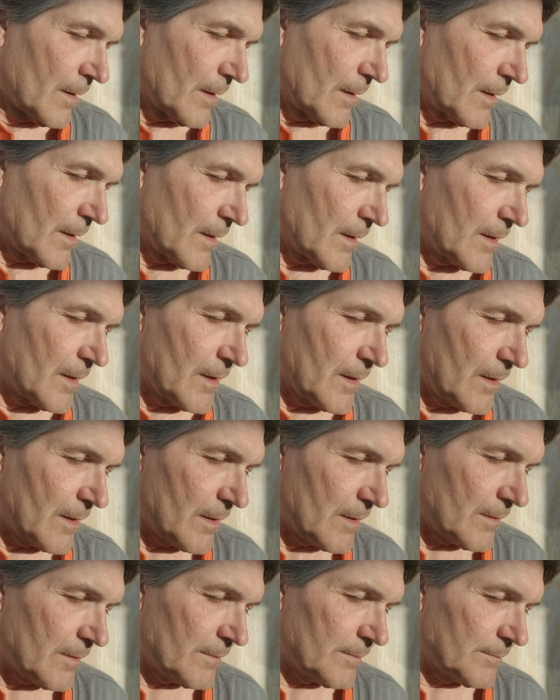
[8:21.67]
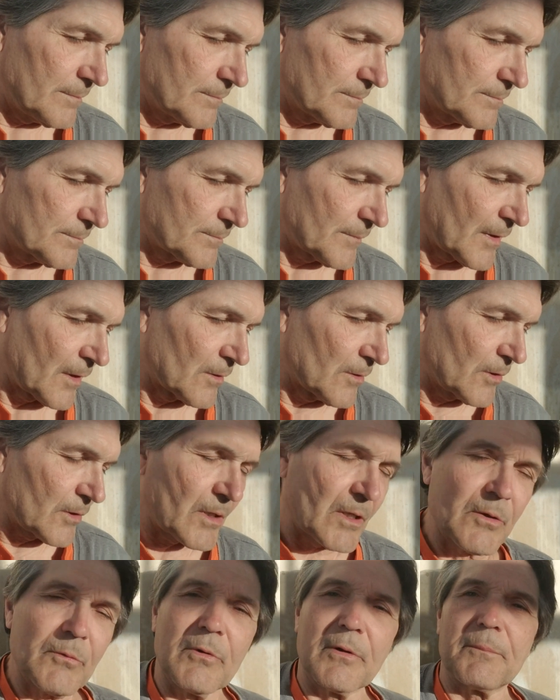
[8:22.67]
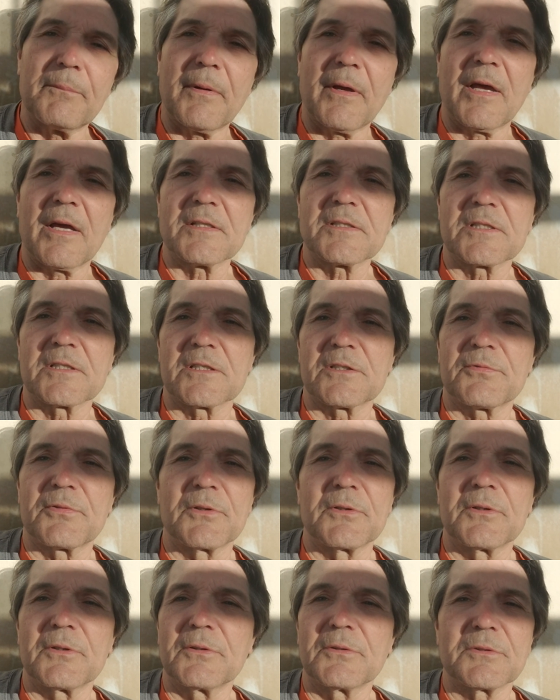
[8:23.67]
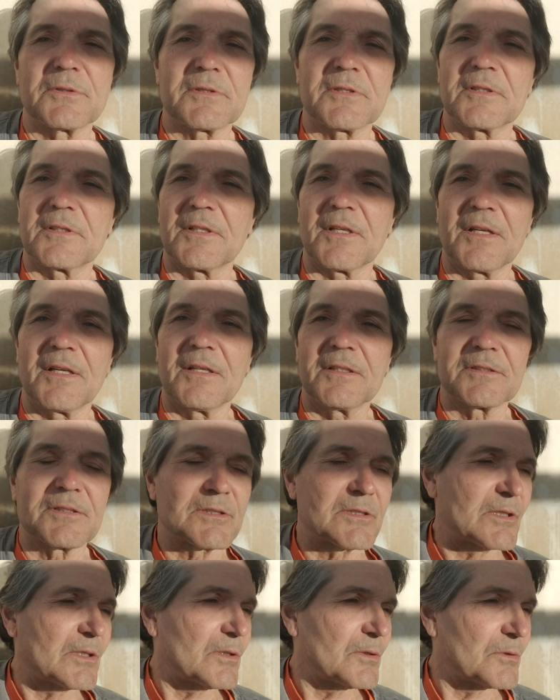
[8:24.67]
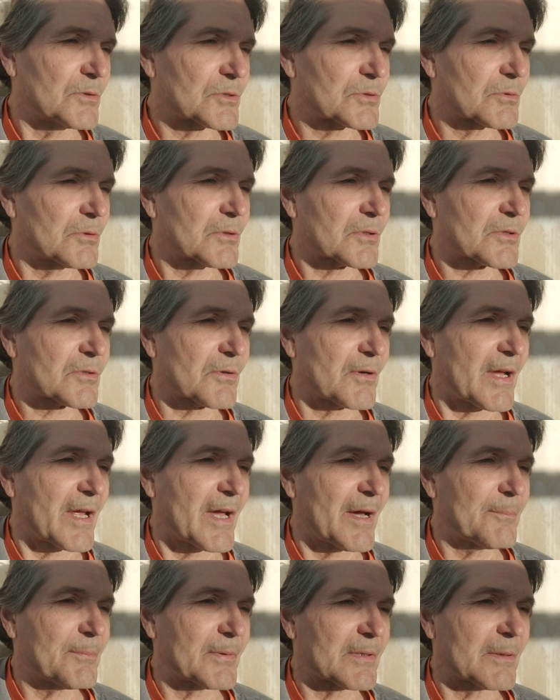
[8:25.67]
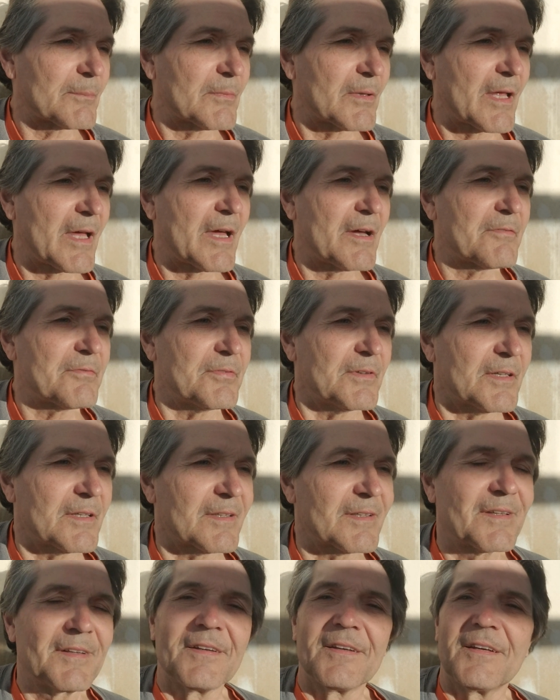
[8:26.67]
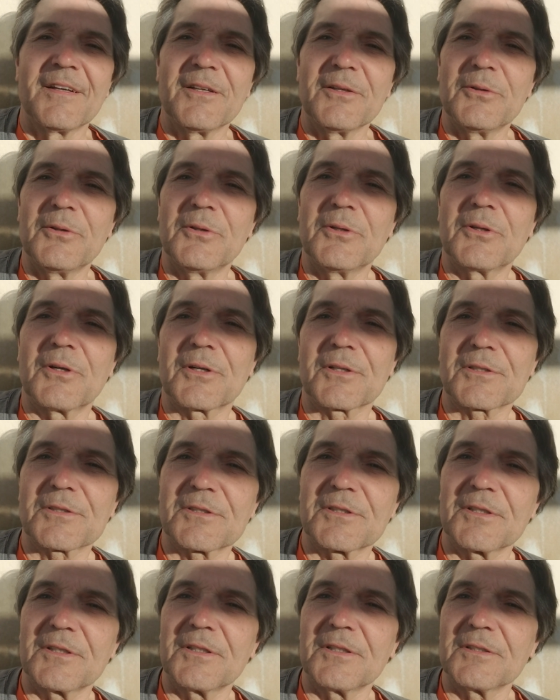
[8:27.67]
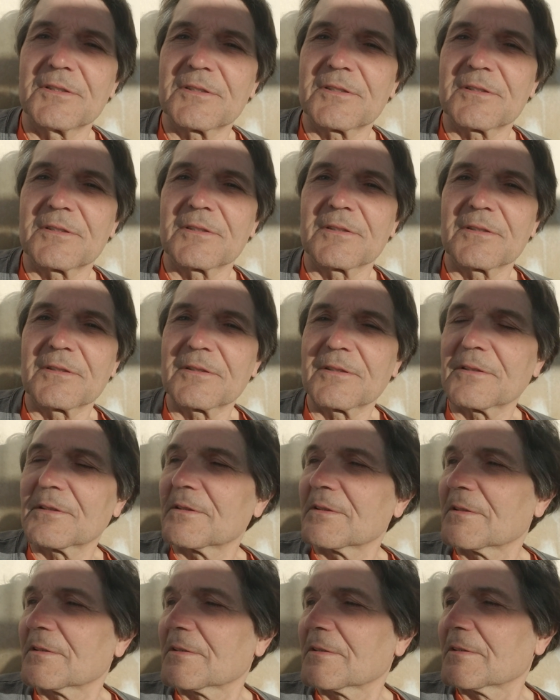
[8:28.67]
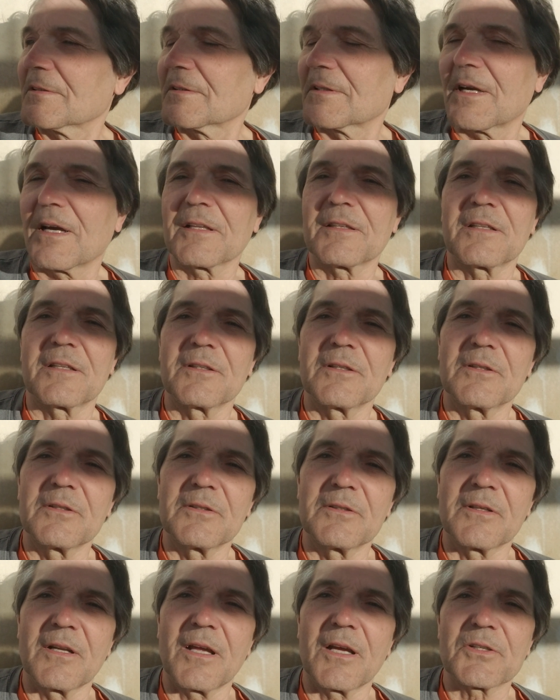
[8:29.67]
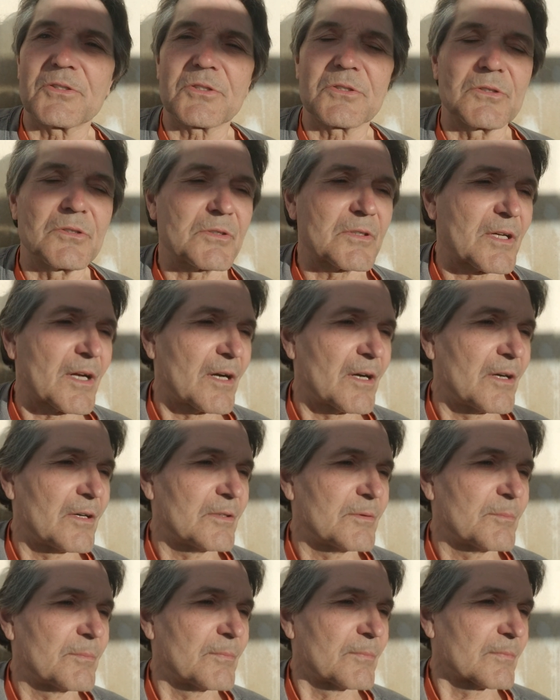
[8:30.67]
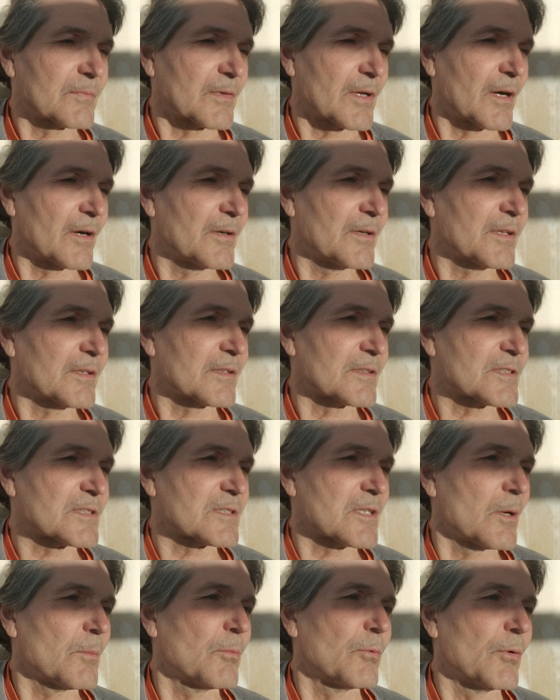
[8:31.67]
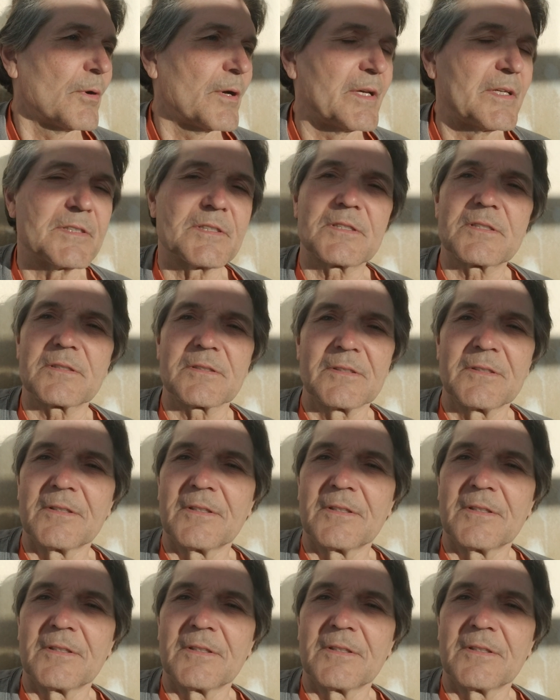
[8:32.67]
And looking what passes for news today, it's the usual crap, and I'm laughing. New York City's got the National Guard guarding the subways.